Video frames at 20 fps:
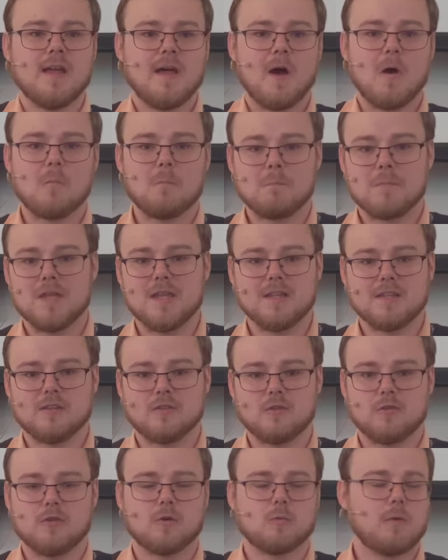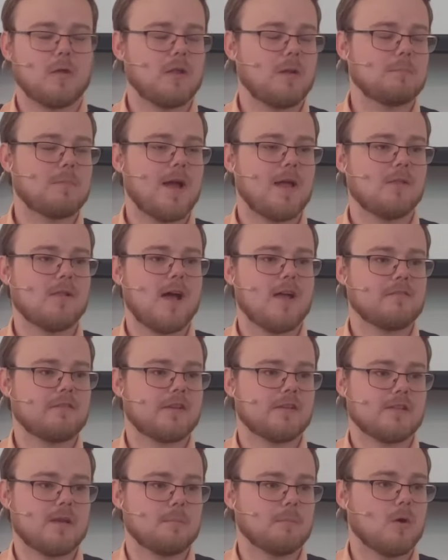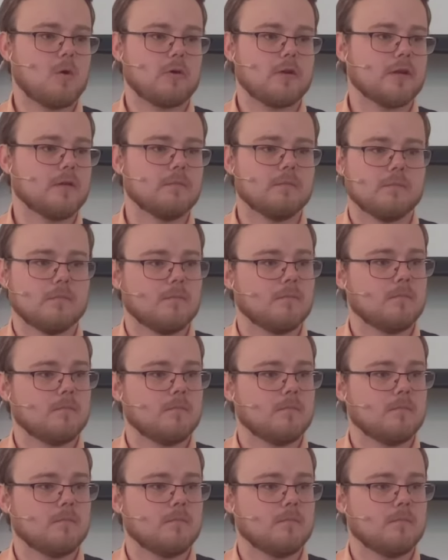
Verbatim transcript: help me to do your will in my life because I'm broken.